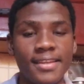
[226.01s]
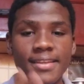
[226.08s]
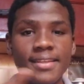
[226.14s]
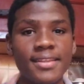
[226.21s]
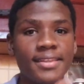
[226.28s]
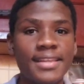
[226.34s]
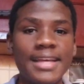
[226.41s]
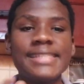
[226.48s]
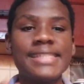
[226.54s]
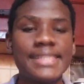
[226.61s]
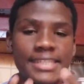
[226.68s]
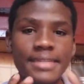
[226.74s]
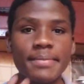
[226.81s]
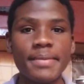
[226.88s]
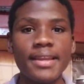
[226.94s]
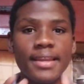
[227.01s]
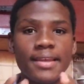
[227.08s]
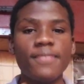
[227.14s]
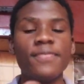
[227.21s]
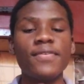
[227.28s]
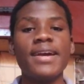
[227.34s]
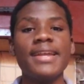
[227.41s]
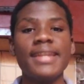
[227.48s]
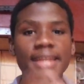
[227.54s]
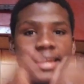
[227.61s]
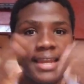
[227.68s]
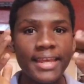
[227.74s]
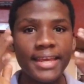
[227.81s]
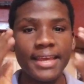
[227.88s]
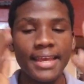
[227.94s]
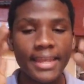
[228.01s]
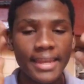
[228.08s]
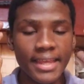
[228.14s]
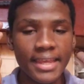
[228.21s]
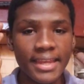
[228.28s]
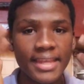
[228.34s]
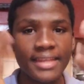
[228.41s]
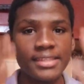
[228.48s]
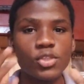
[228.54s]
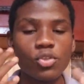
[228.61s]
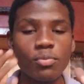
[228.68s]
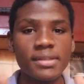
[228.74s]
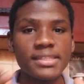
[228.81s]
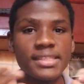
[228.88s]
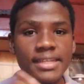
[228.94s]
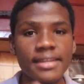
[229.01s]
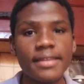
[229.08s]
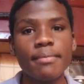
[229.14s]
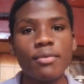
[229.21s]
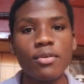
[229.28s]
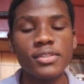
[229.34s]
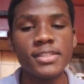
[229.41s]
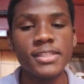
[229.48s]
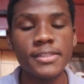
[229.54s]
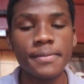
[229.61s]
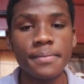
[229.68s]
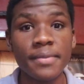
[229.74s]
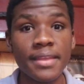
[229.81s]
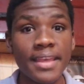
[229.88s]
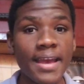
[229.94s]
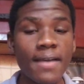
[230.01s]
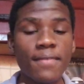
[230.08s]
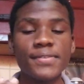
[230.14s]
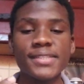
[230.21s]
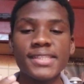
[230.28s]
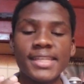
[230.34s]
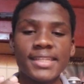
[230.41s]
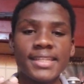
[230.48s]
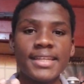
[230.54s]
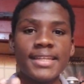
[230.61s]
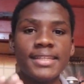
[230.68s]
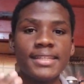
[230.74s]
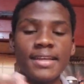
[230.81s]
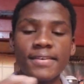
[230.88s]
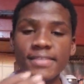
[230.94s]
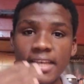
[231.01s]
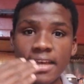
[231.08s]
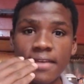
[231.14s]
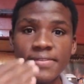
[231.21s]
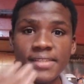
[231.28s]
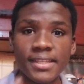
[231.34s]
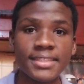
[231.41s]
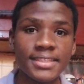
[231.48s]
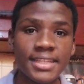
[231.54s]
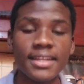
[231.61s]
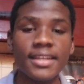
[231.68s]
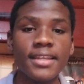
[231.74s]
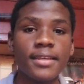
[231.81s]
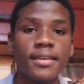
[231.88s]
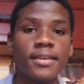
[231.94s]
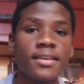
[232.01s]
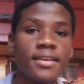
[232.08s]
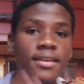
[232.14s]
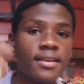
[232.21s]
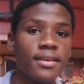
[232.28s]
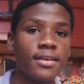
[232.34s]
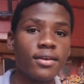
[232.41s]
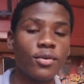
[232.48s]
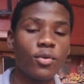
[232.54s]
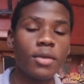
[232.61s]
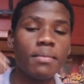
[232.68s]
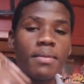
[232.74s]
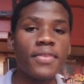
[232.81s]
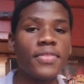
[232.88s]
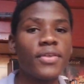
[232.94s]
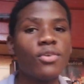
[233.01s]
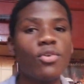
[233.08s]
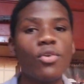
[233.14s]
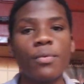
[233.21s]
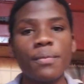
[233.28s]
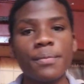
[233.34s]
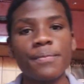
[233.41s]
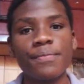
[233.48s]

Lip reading: It has changed my life, and I like so much journaling because I have started journaling 1 month ago,